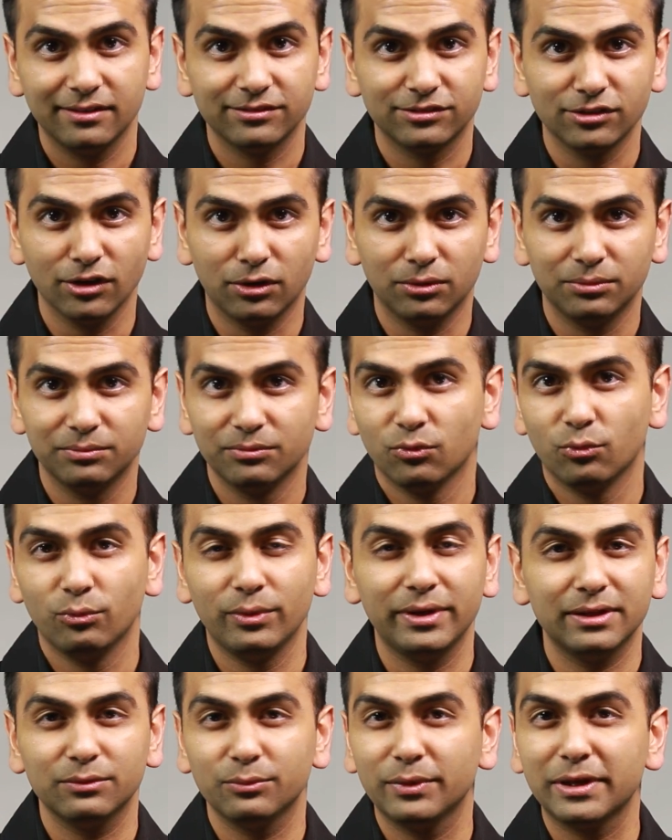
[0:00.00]
So
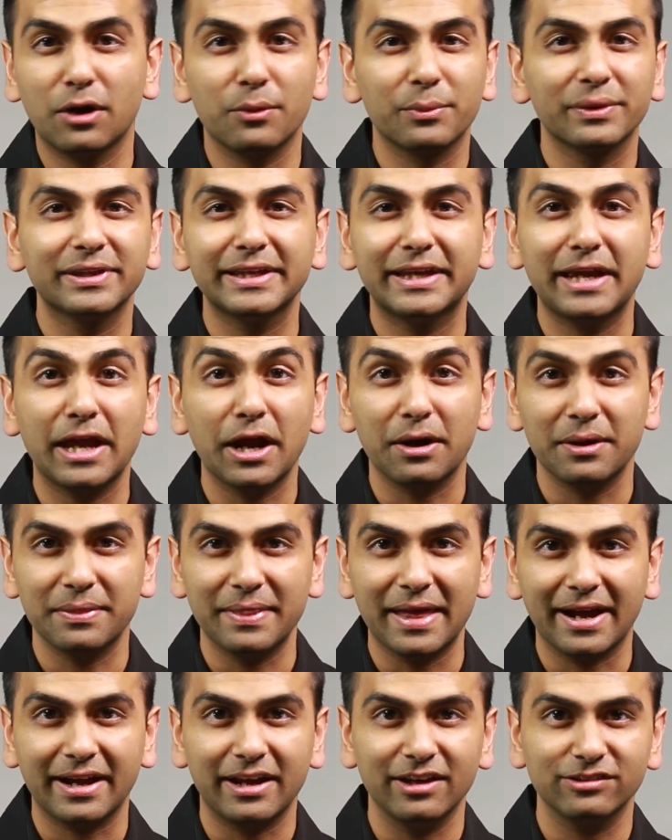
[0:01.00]
we, we don't really care
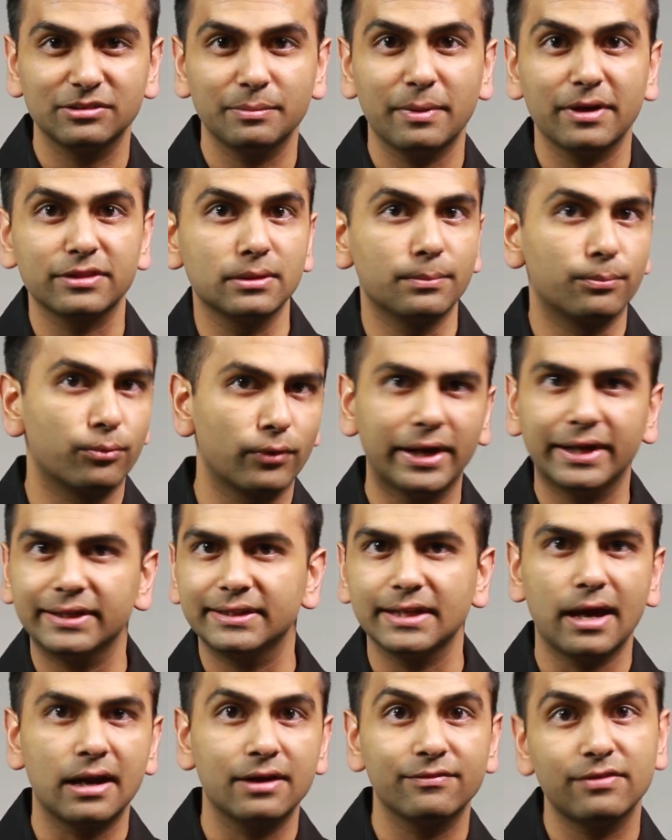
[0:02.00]
in that case about the
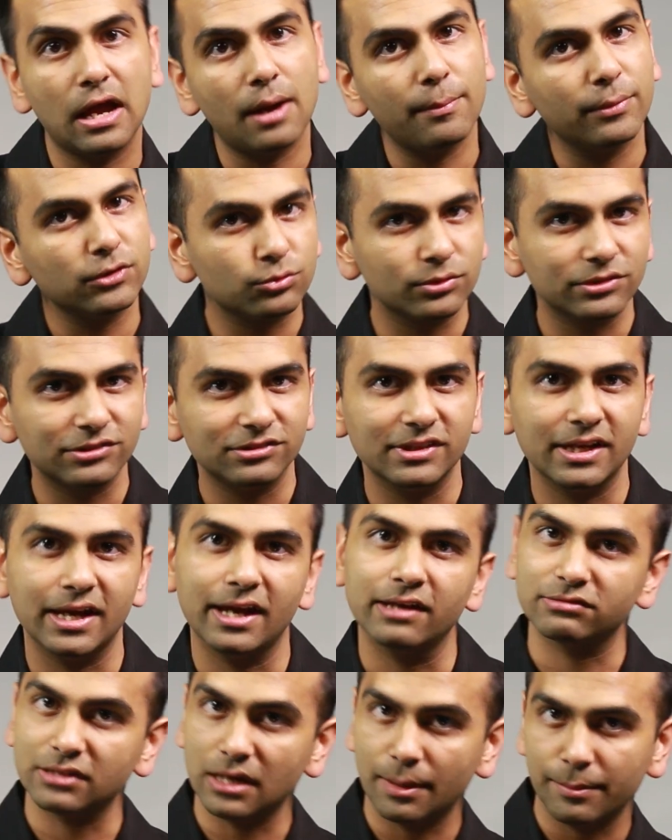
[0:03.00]
breakdown of how much was C
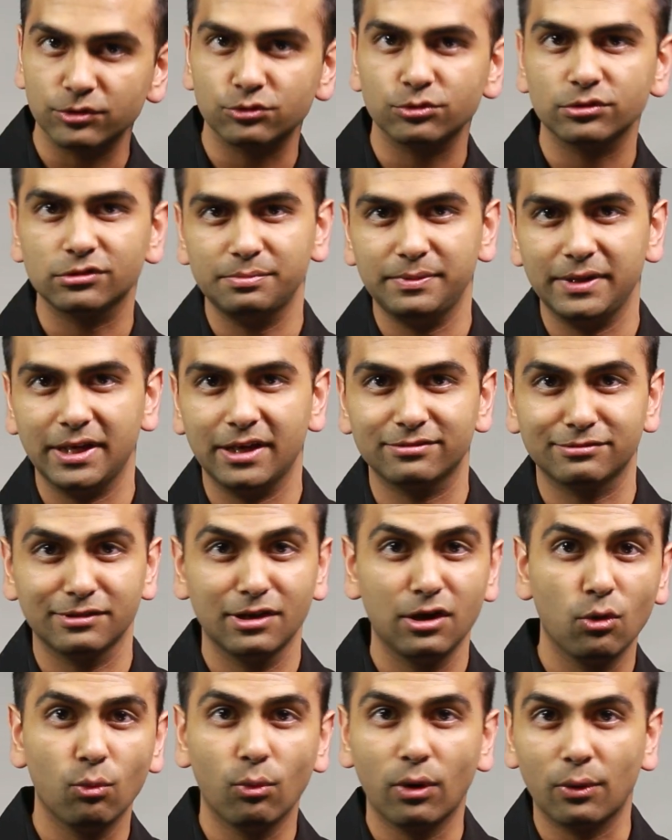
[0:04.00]
S, how much was P S,
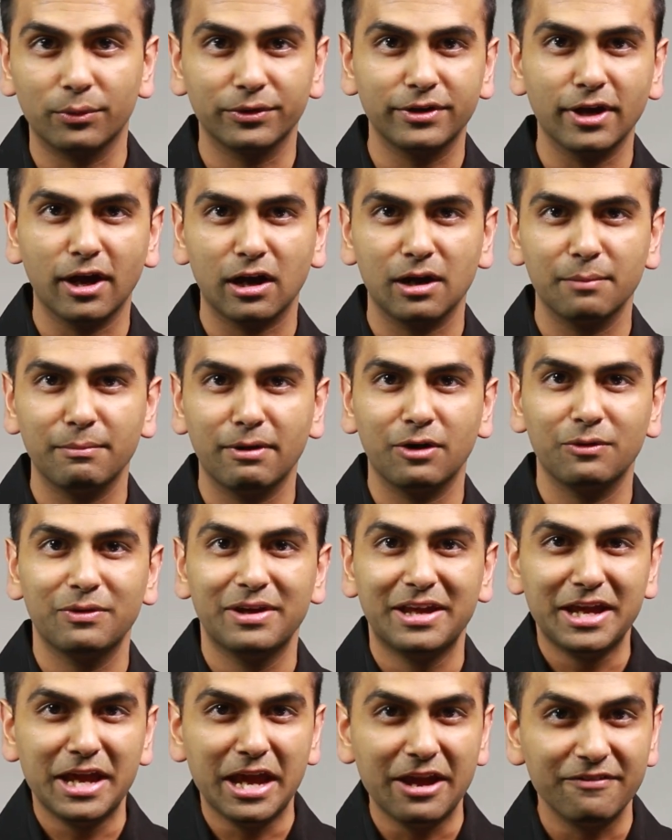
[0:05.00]
when we're talking about
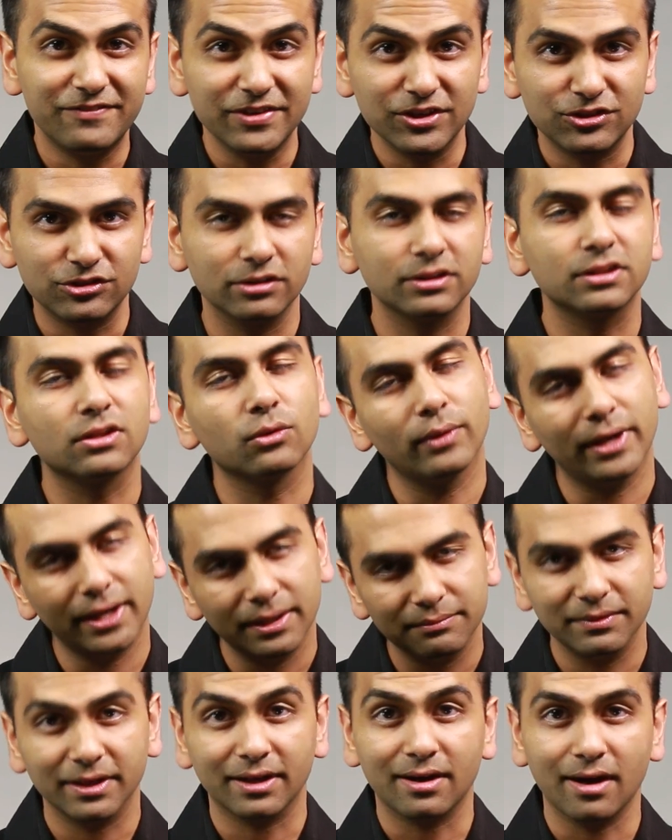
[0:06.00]
efficient the
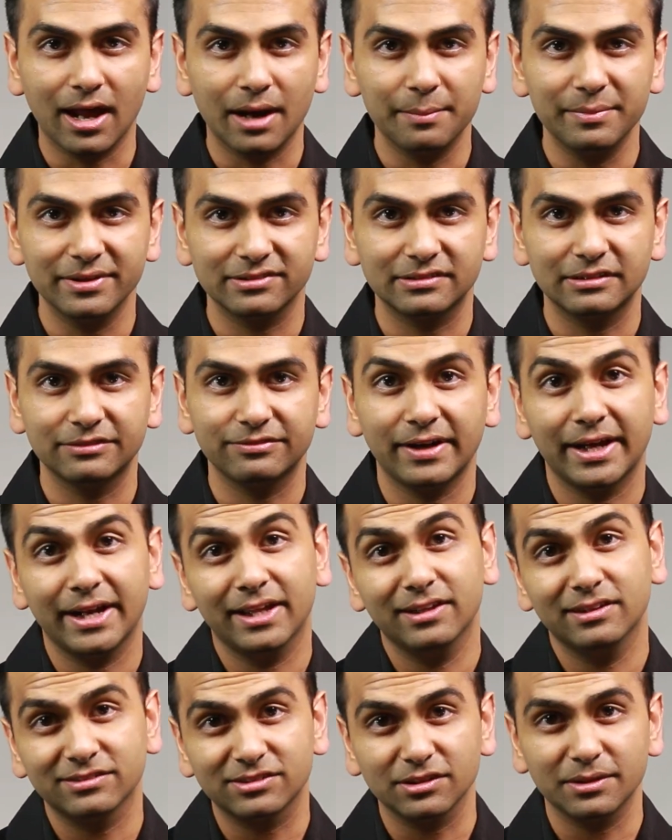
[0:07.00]
way economists define
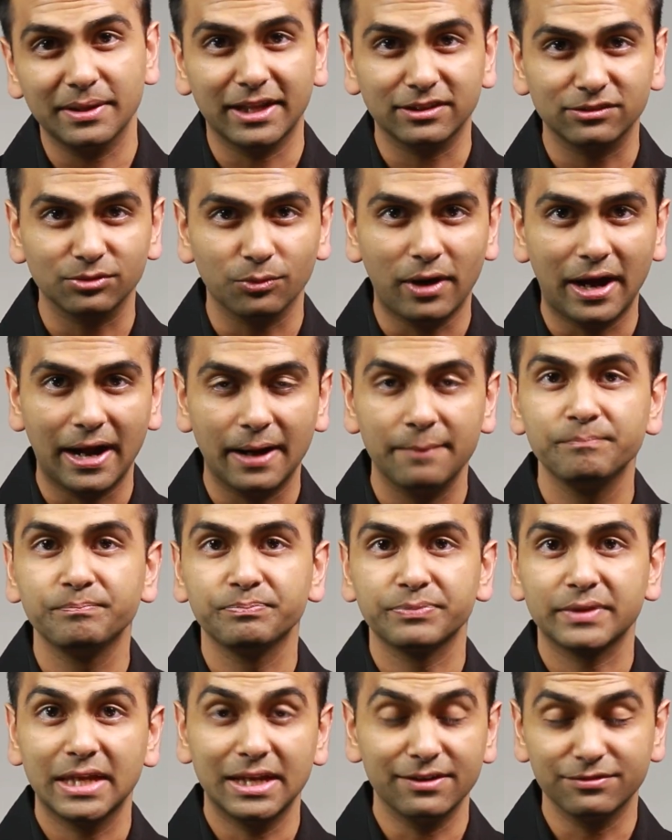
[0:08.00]
it. And so that's why,
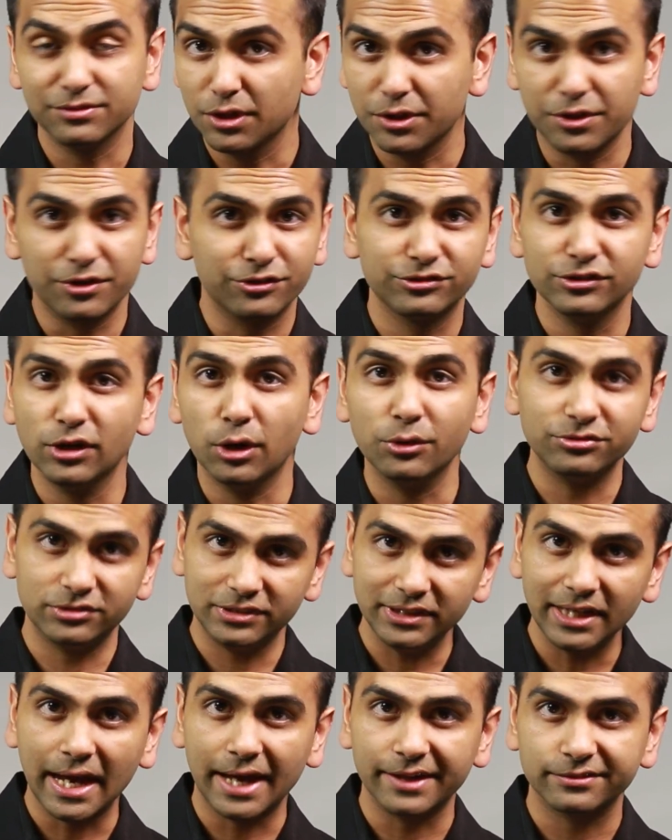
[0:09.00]
even though there's no
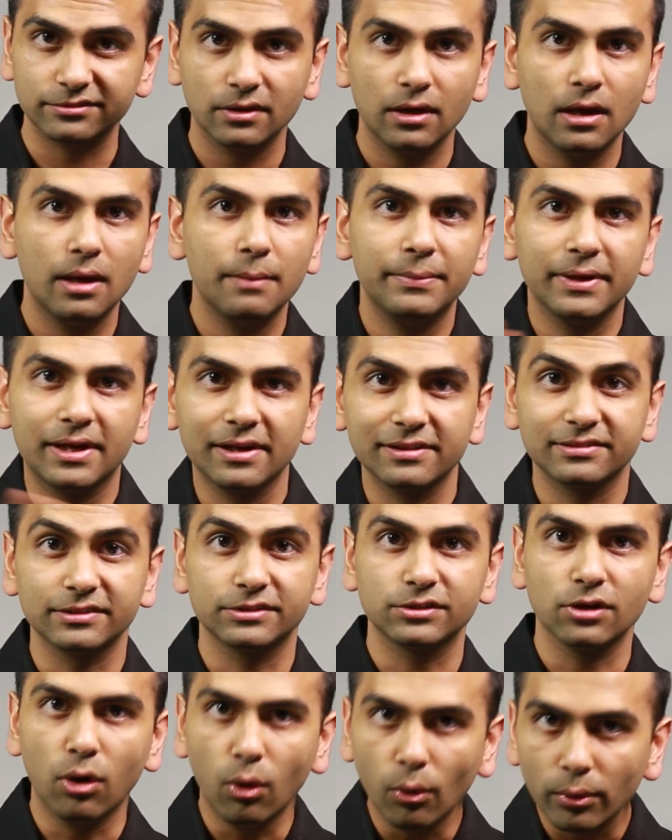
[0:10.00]
C S, because
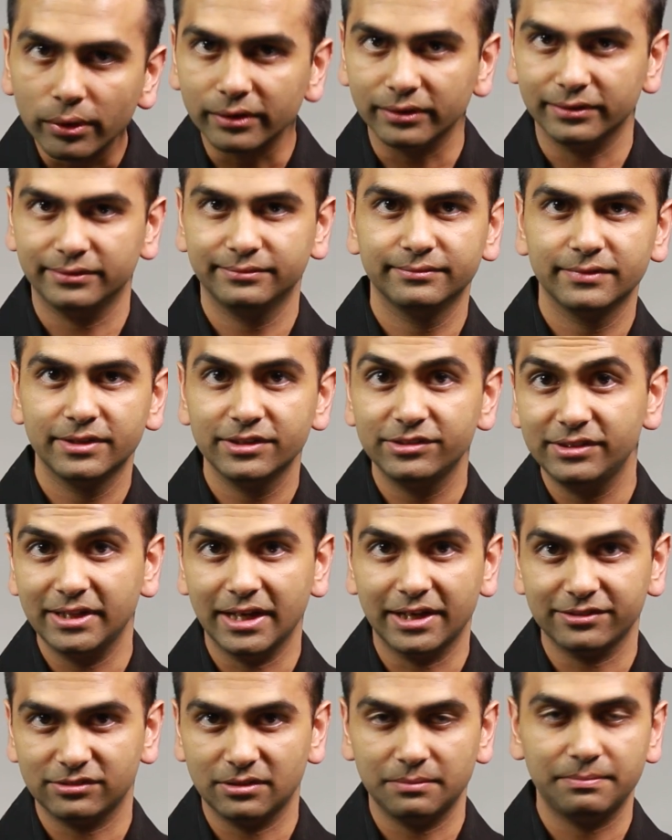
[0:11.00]
the total
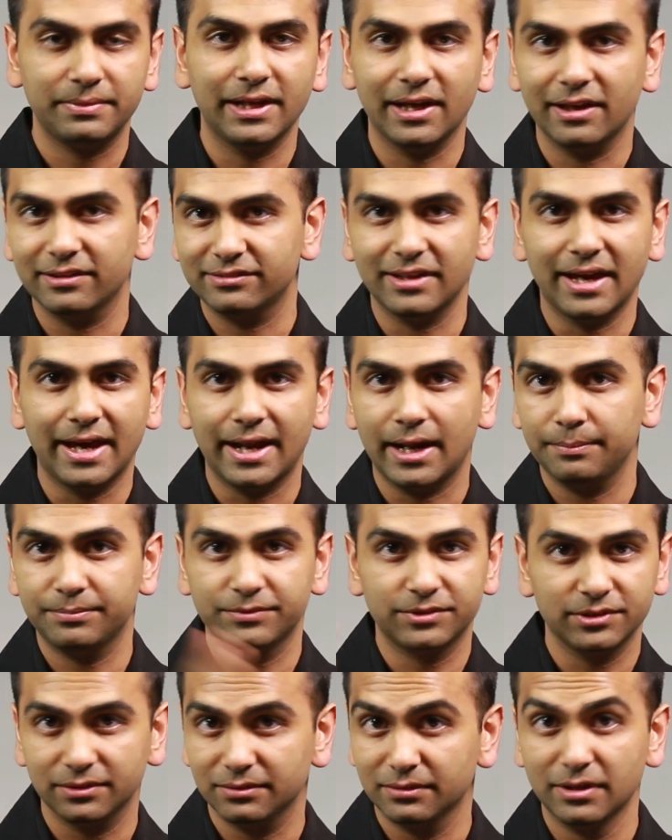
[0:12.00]
C S and P S add
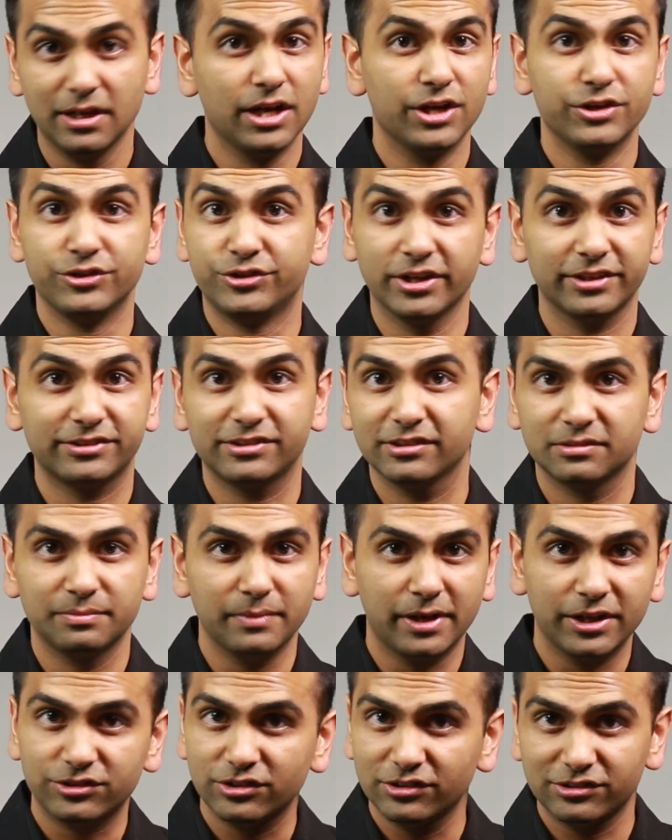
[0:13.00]
up to just as
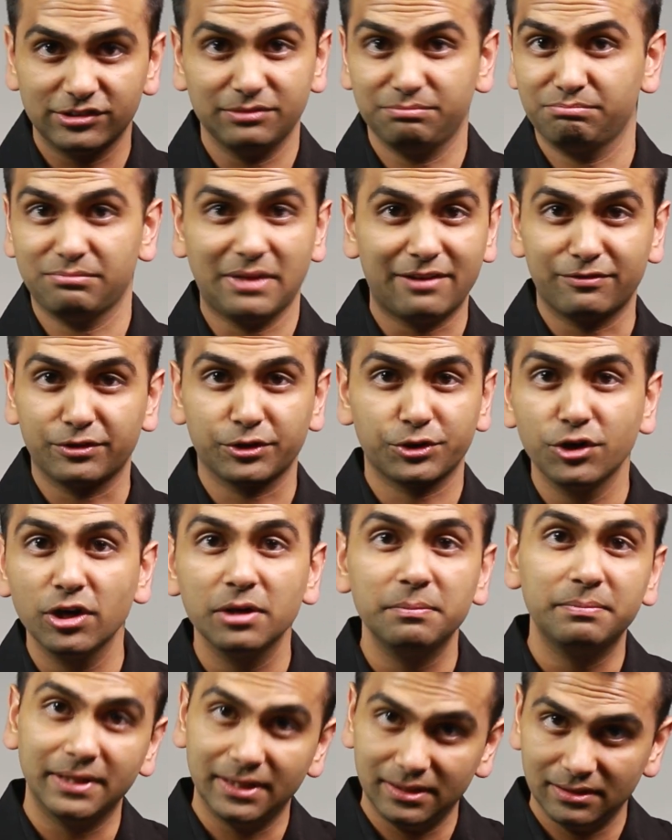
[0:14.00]
much as it ever
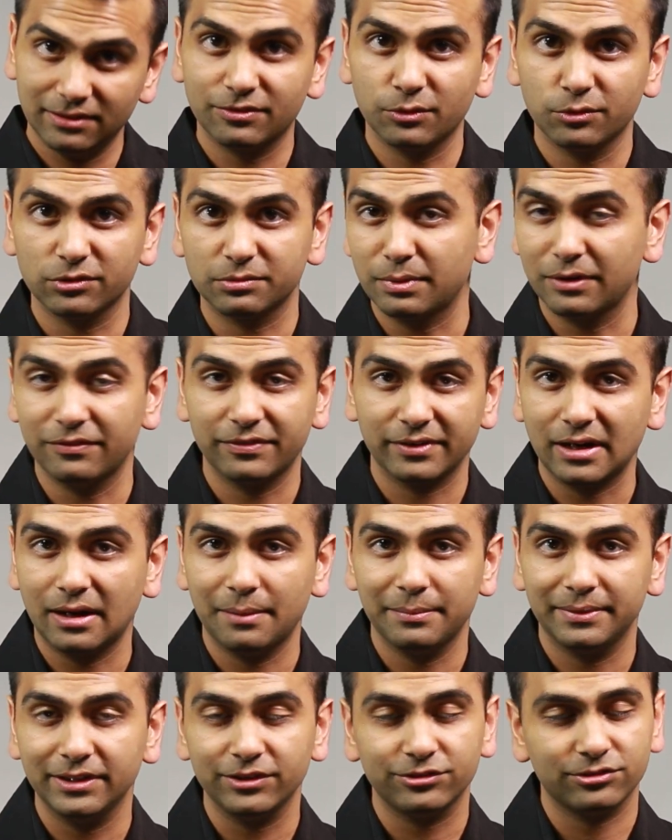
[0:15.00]
could be if it was perfect
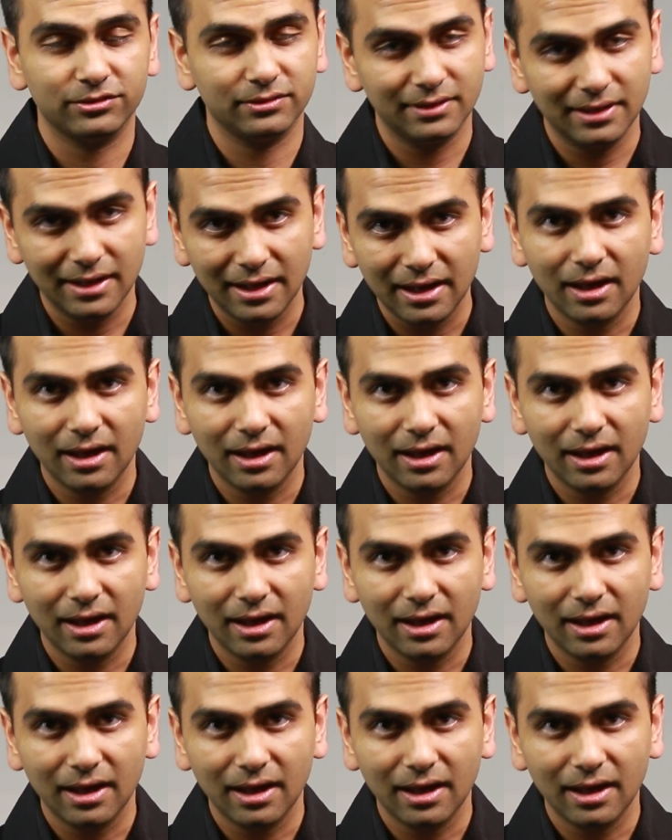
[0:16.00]
competition.